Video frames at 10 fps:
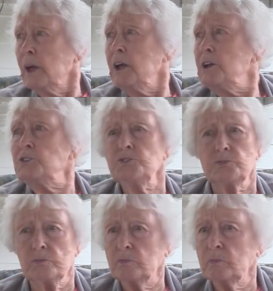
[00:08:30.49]
He just
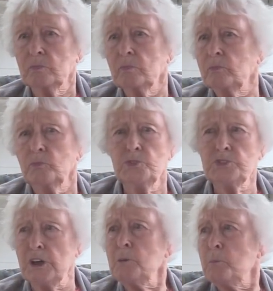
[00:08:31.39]

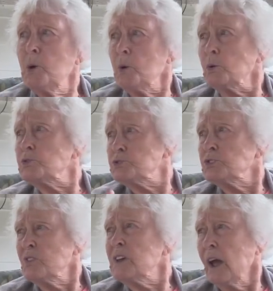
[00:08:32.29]
was in books
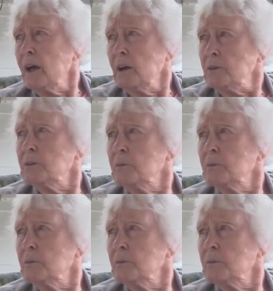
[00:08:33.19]
and things.